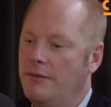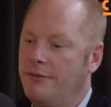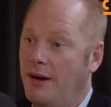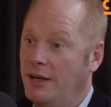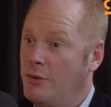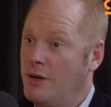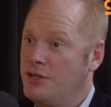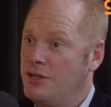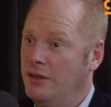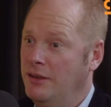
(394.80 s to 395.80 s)
Final
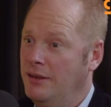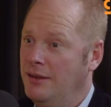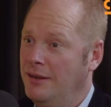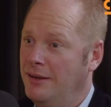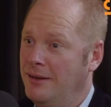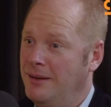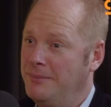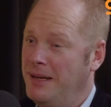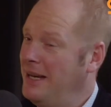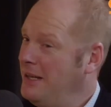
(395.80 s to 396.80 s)
question.
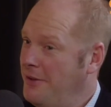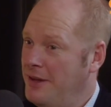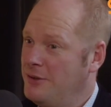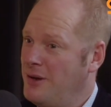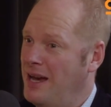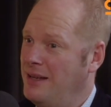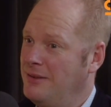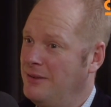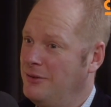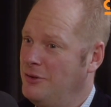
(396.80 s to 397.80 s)
Anything to
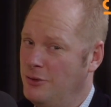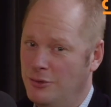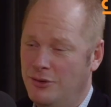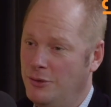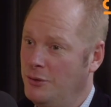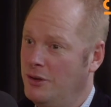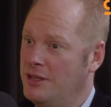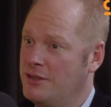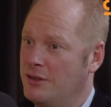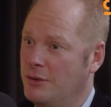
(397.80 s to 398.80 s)
add to the
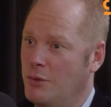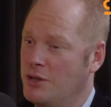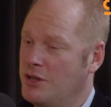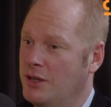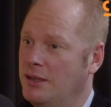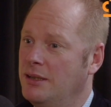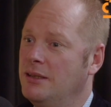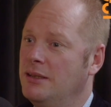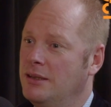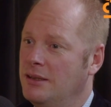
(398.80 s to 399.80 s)
listener, watcher
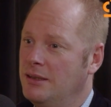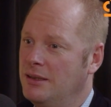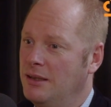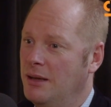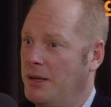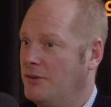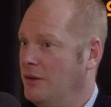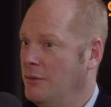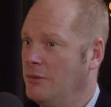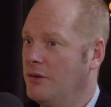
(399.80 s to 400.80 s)
about
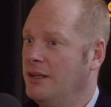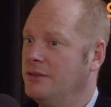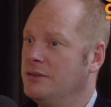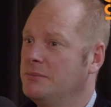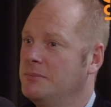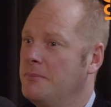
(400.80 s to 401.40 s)
Cleanroom Cranes?